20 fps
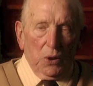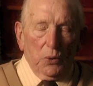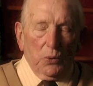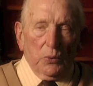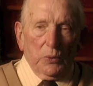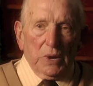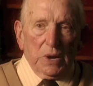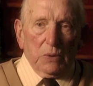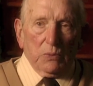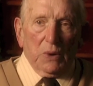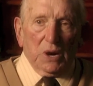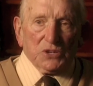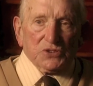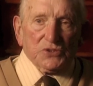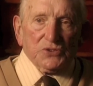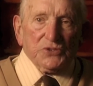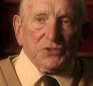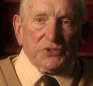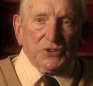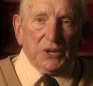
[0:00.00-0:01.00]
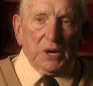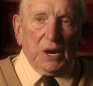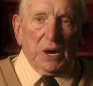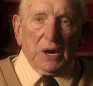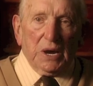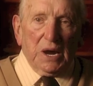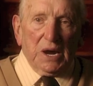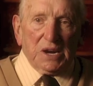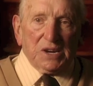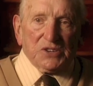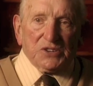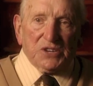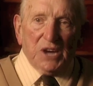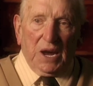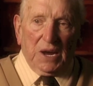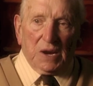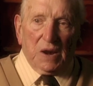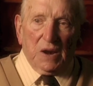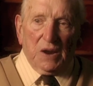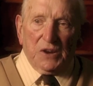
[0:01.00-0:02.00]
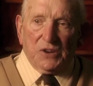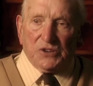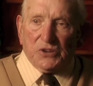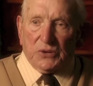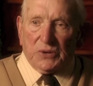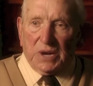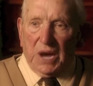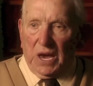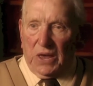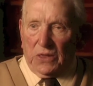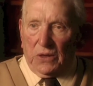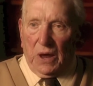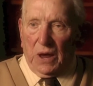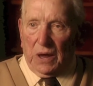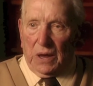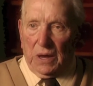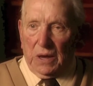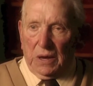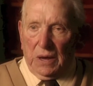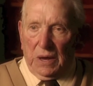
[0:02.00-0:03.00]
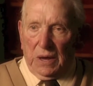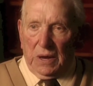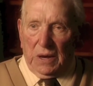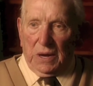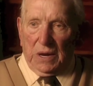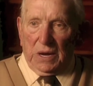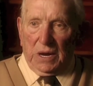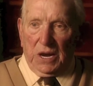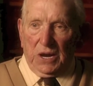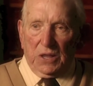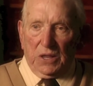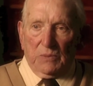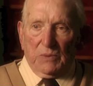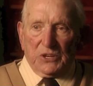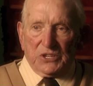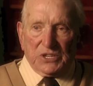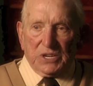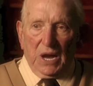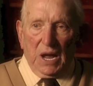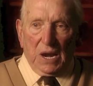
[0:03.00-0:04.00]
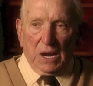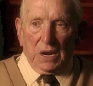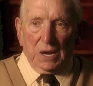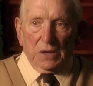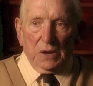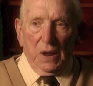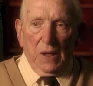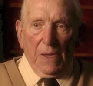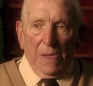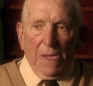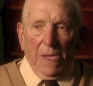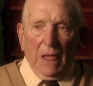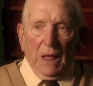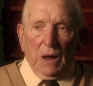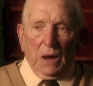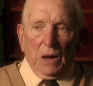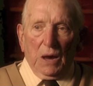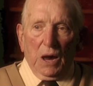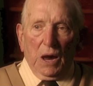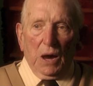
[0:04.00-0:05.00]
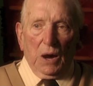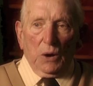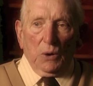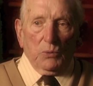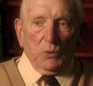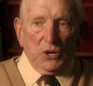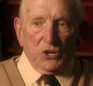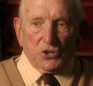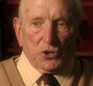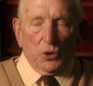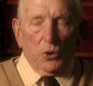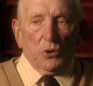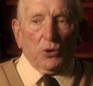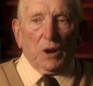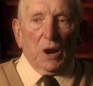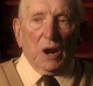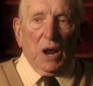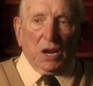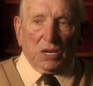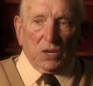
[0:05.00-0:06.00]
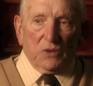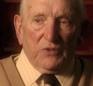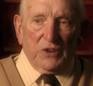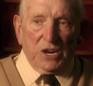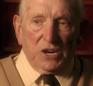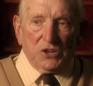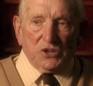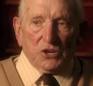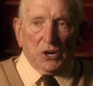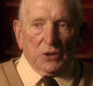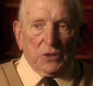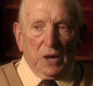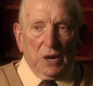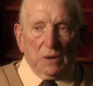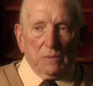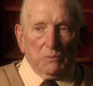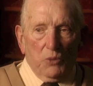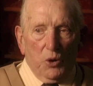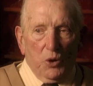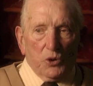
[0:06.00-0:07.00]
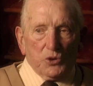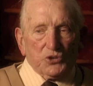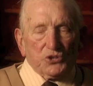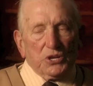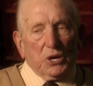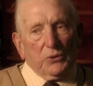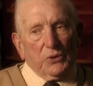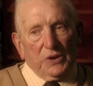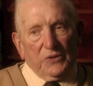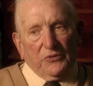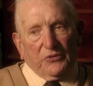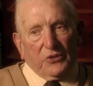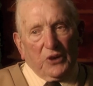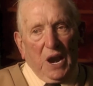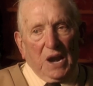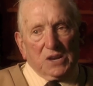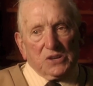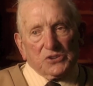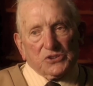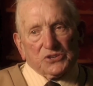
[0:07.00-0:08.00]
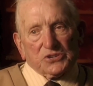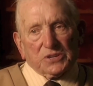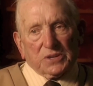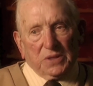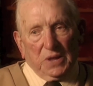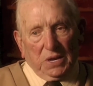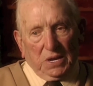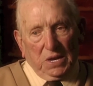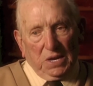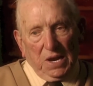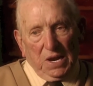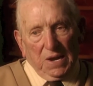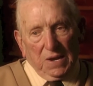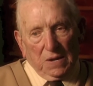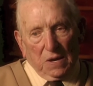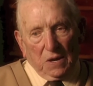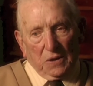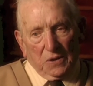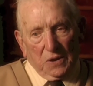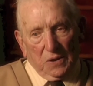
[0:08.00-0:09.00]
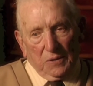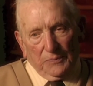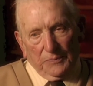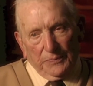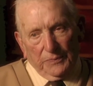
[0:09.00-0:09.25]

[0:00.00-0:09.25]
we wasn't exactly together in the battalion, we saw a lot of each other, more so in France than in England.